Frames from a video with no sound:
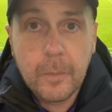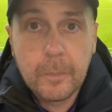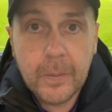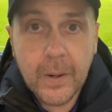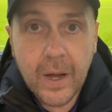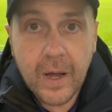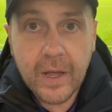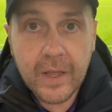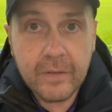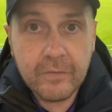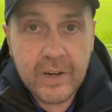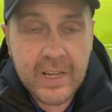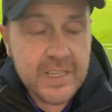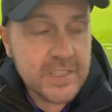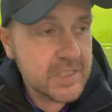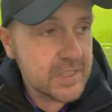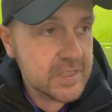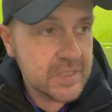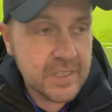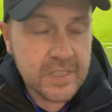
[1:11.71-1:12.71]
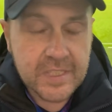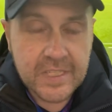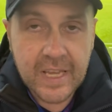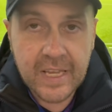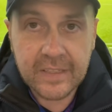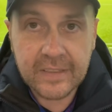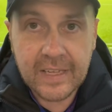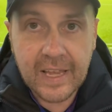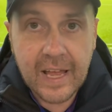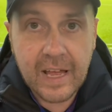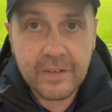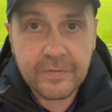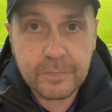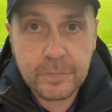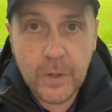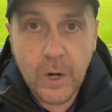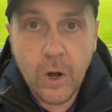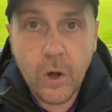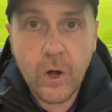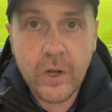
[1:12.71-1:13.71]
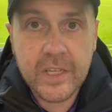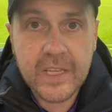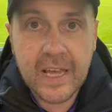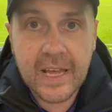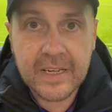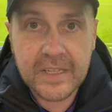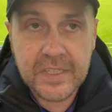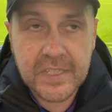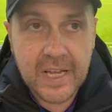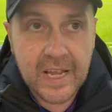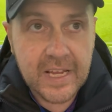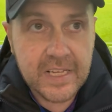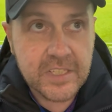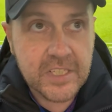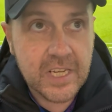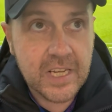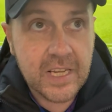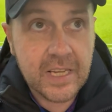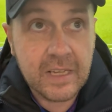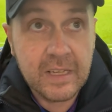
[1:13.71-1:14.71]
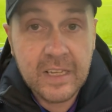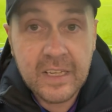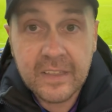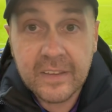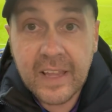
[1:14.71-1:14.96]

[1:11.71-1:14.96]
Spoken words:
but Rangers in the second half brought on Yanis Hadji.